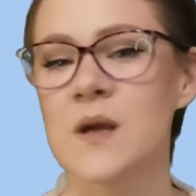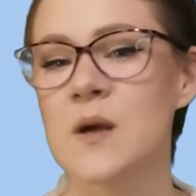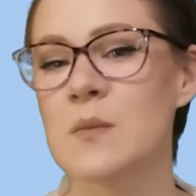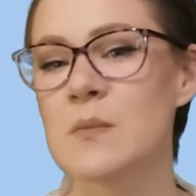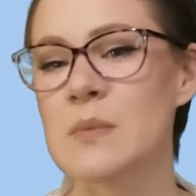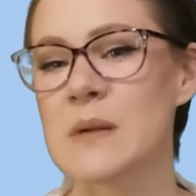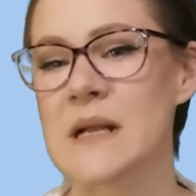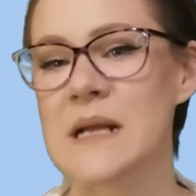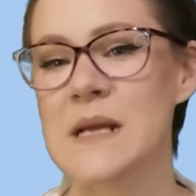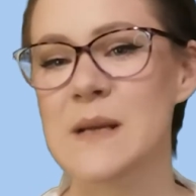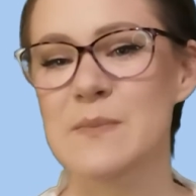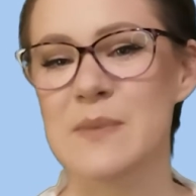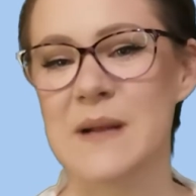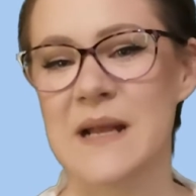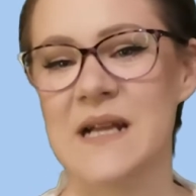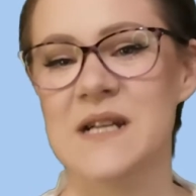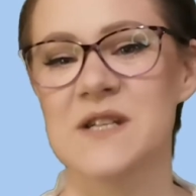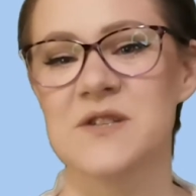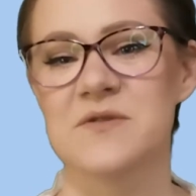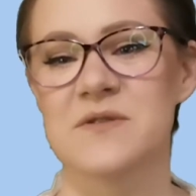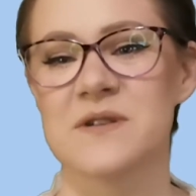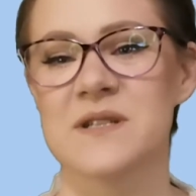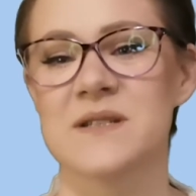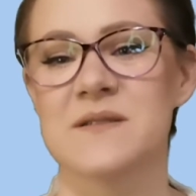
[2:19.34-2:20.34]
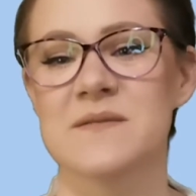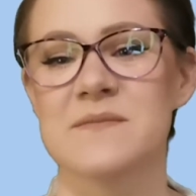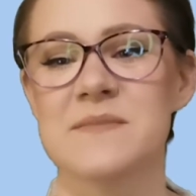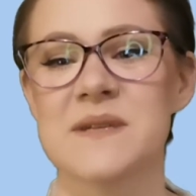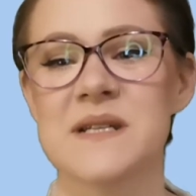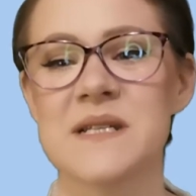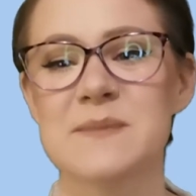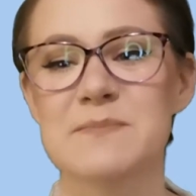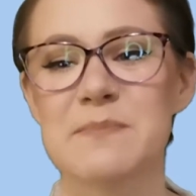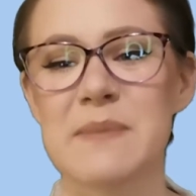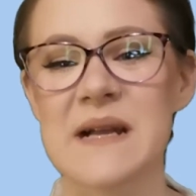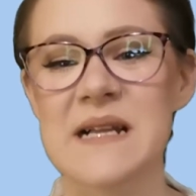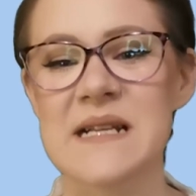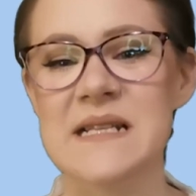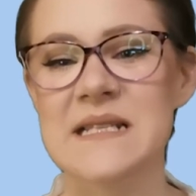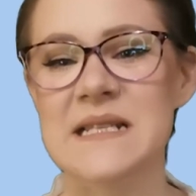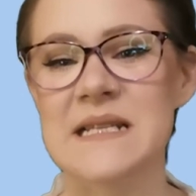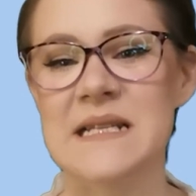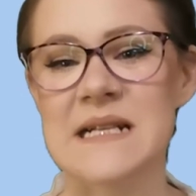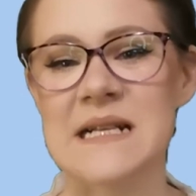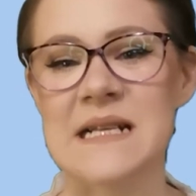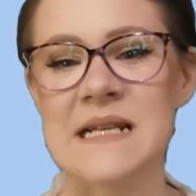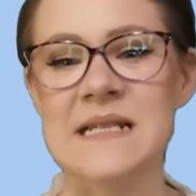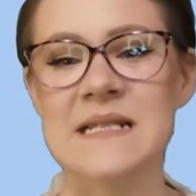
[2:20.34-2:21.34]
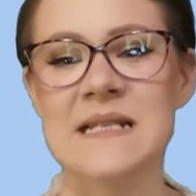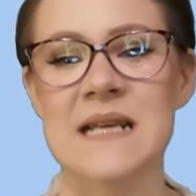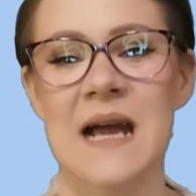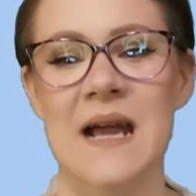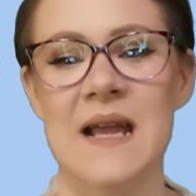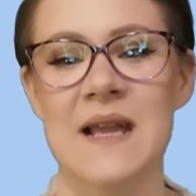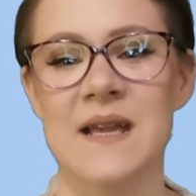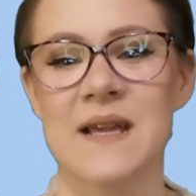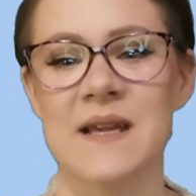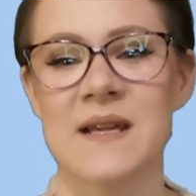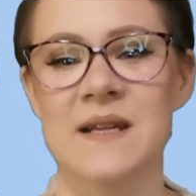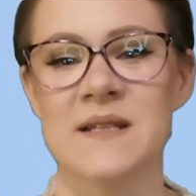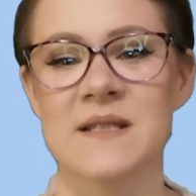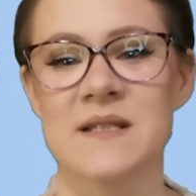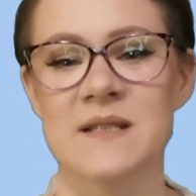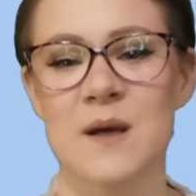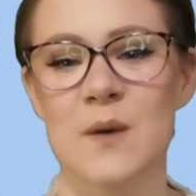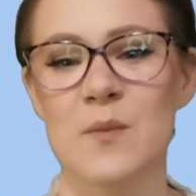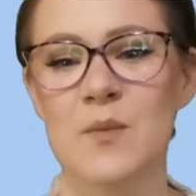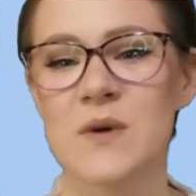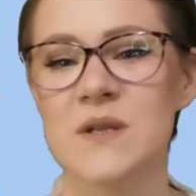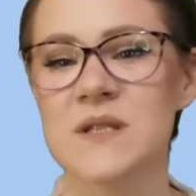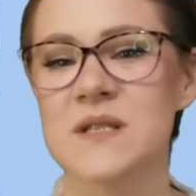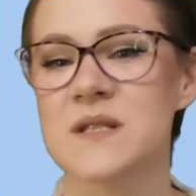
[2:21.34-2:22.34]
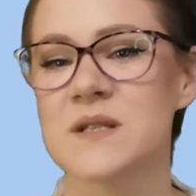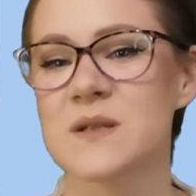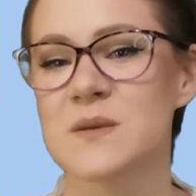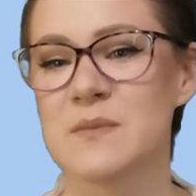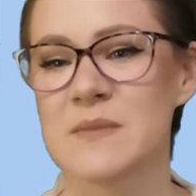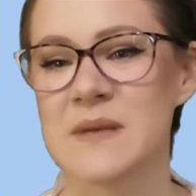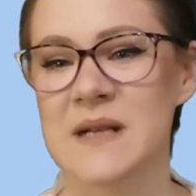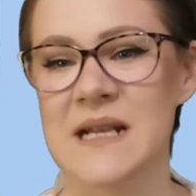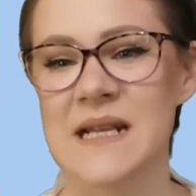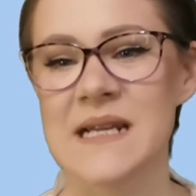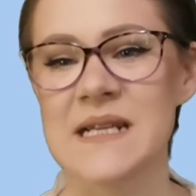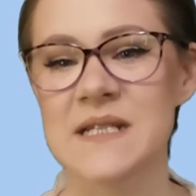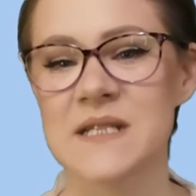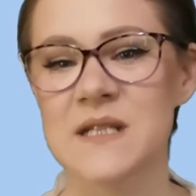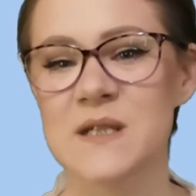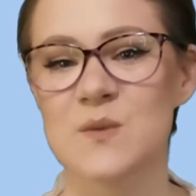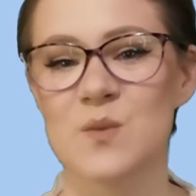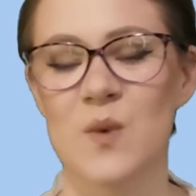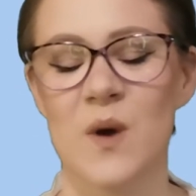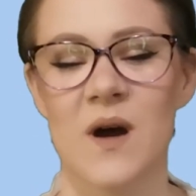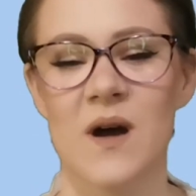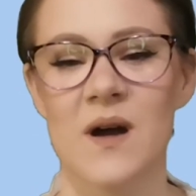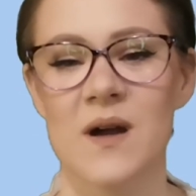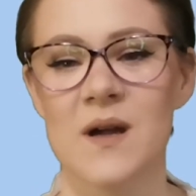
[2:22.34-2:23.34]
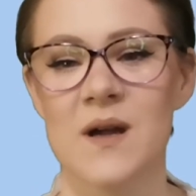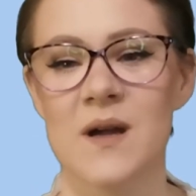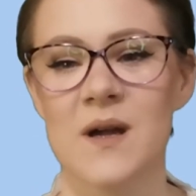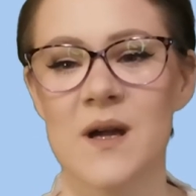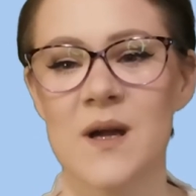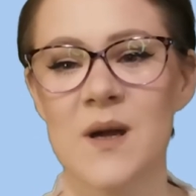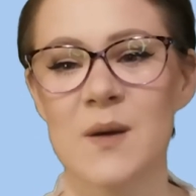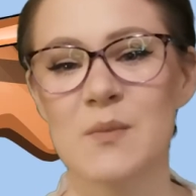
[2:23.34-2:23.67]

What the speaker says: Complete plagiarism is basically taking someone's completed work,